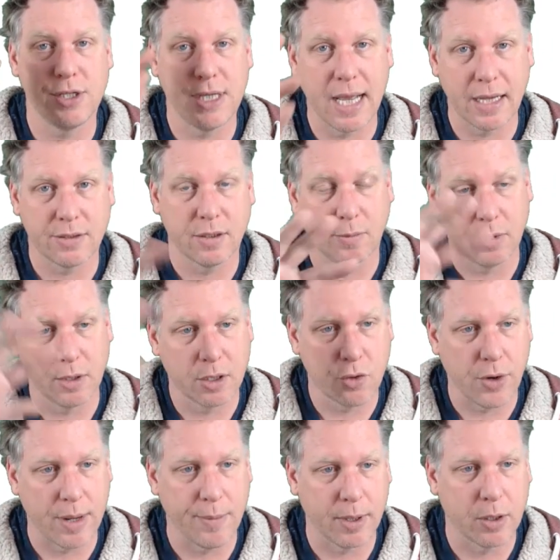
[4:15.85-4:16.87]
yet because I'm going to
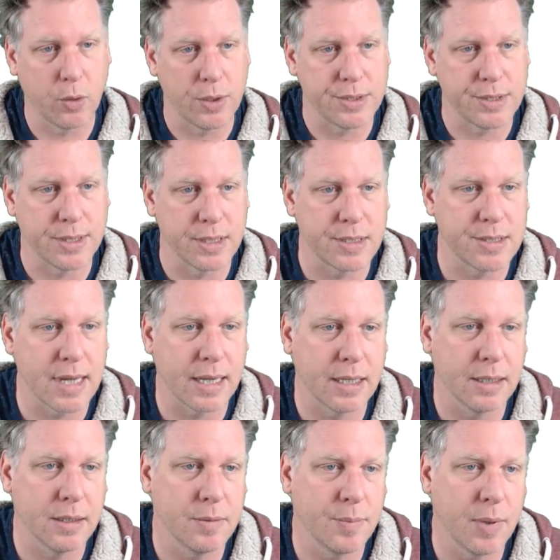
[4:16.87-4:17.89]
create my quiz in a
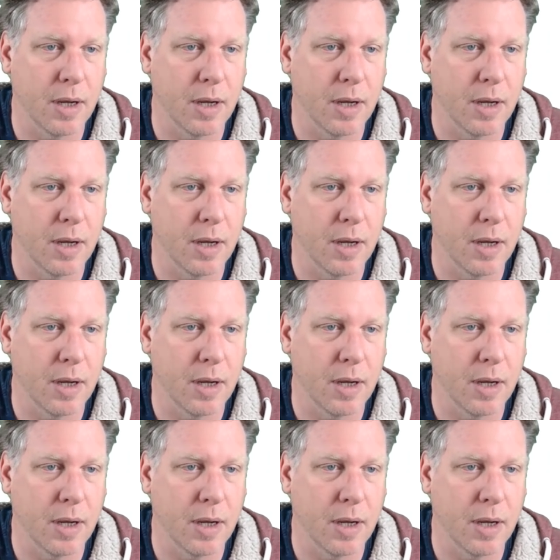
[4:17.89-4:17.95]
second,